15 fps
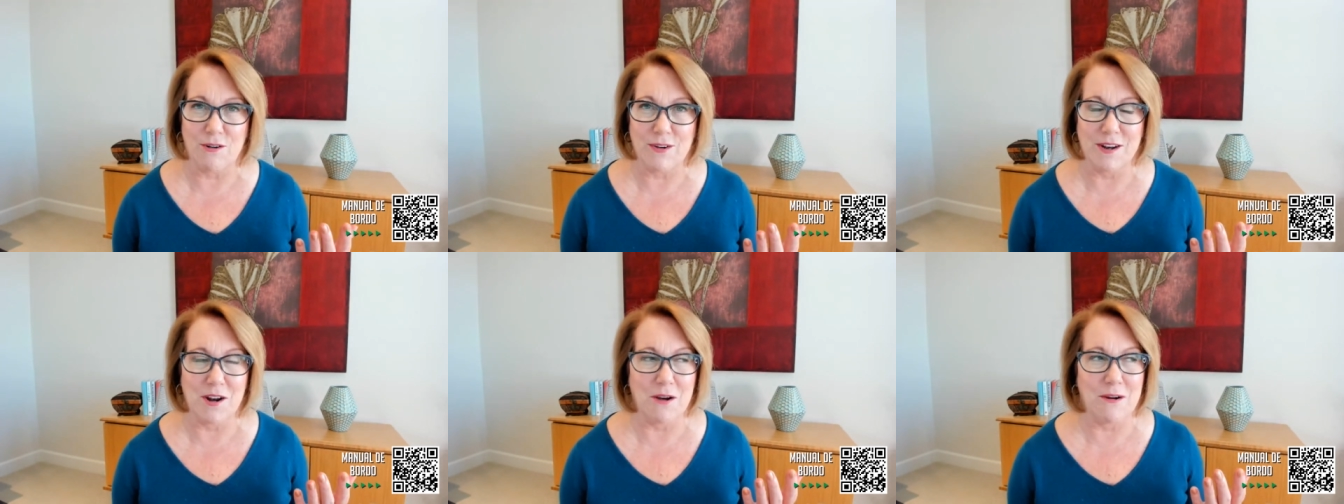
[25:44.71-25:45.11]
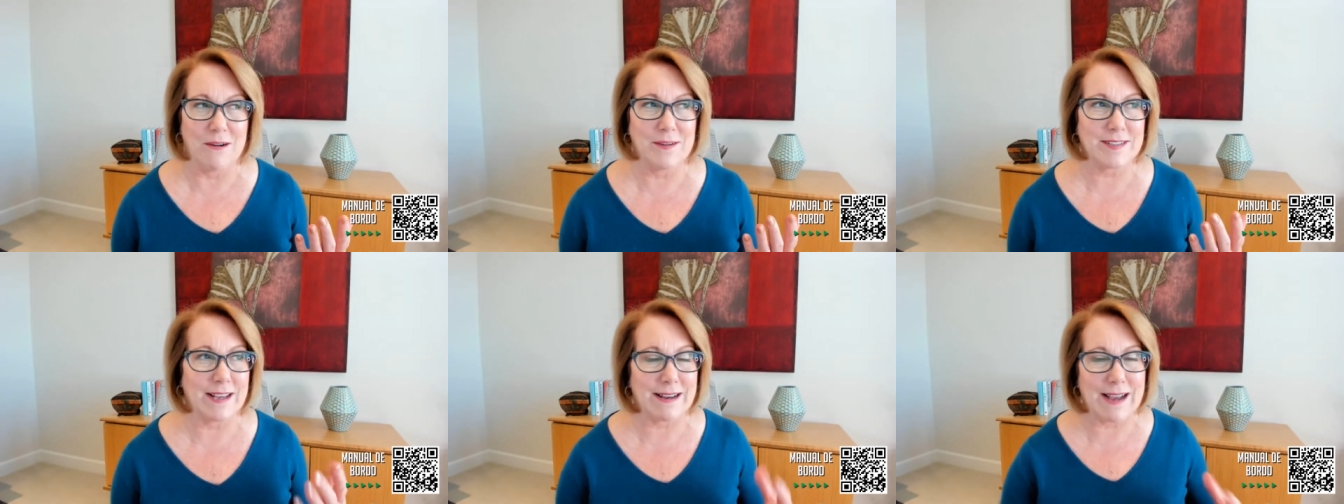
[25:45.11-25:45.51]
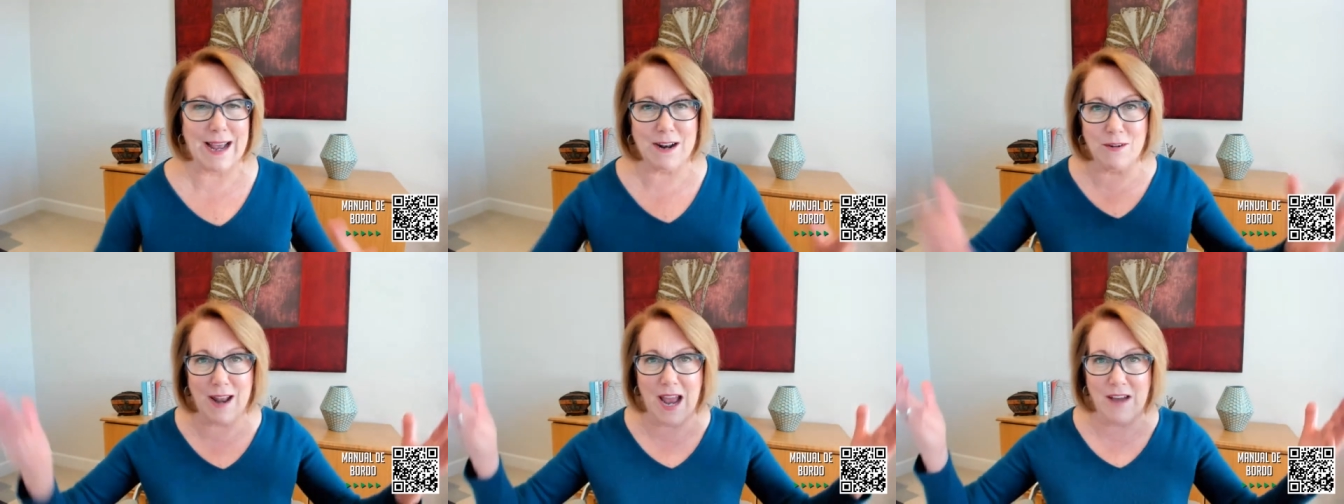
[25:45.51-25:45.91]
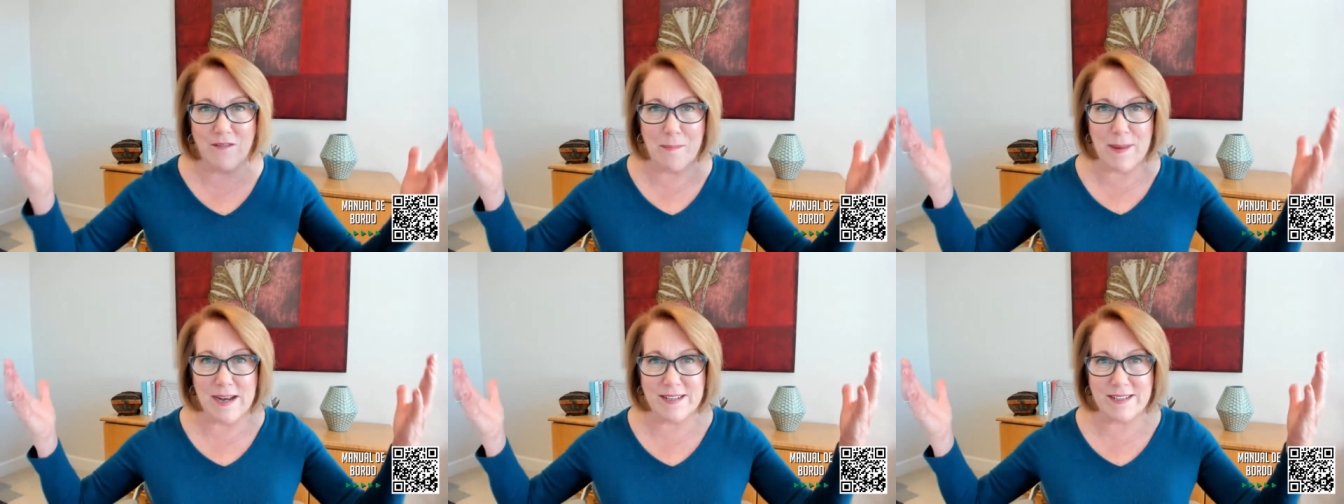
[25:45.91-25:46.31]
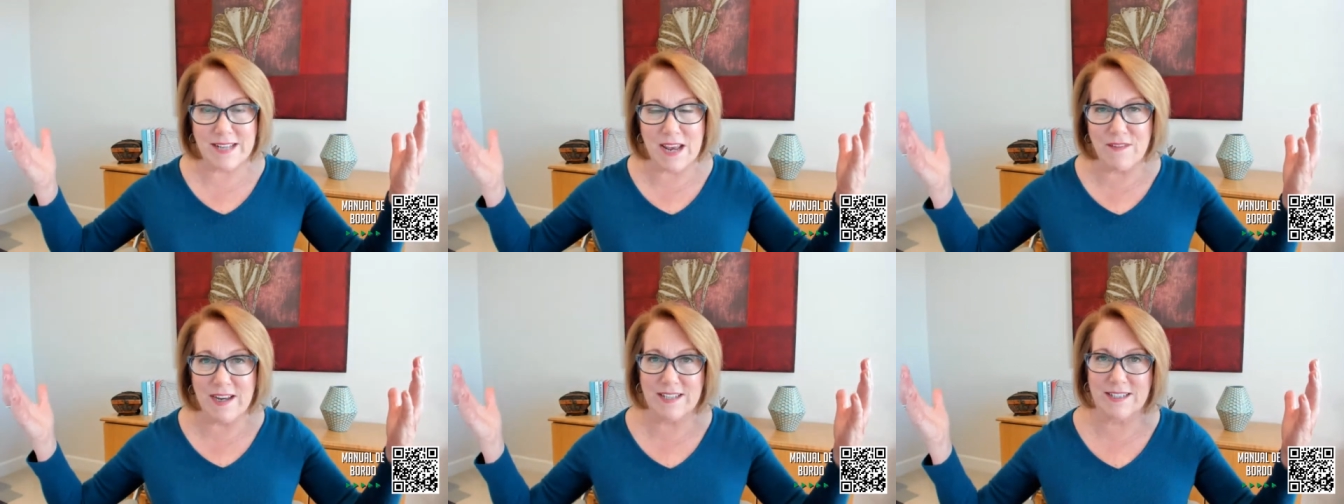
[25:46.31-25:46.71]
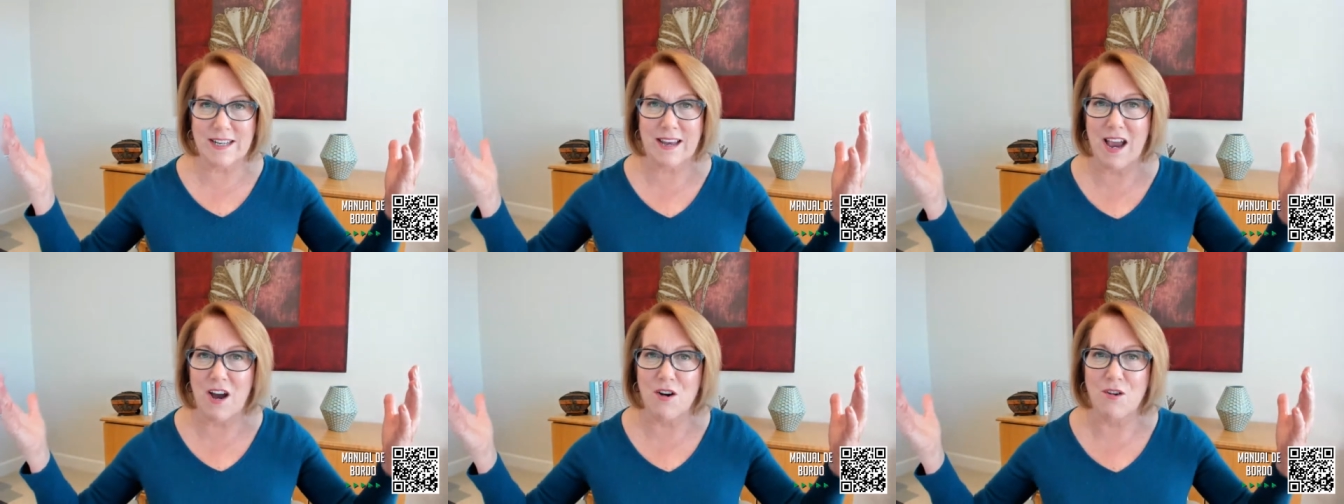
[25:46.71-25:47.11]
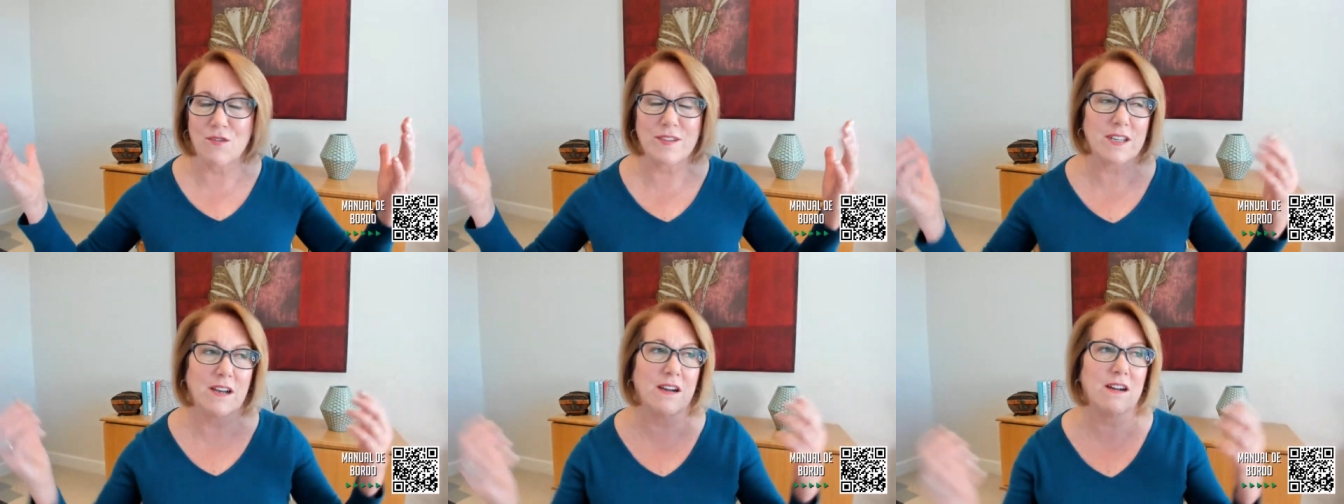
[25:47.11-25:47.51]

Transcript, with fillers: You know, I was like, I don't have a big savings account.